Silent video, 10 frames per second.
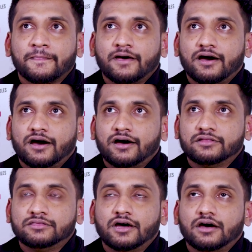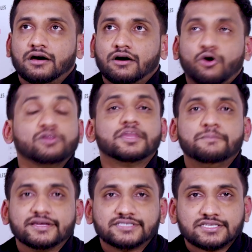all the
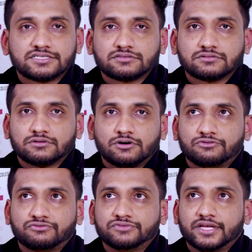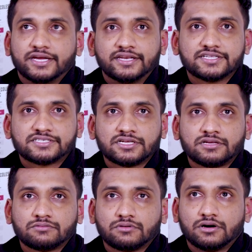basics of the
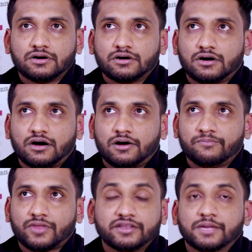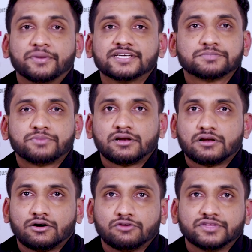industry and the principle
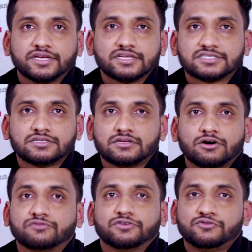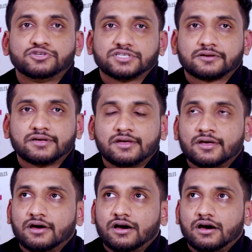of the industry of the future.
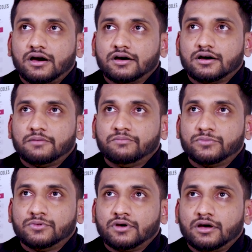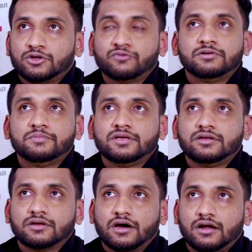You will
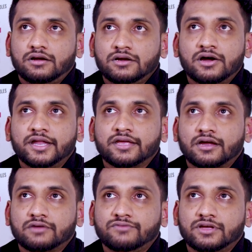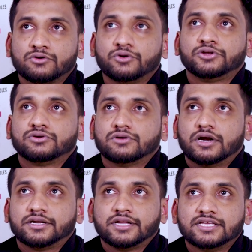be learning, and we are going to
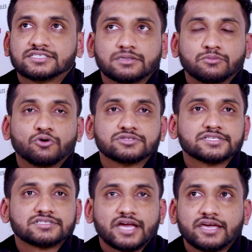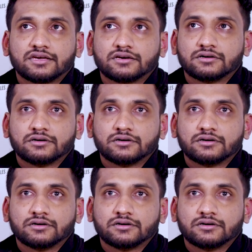teach some courses like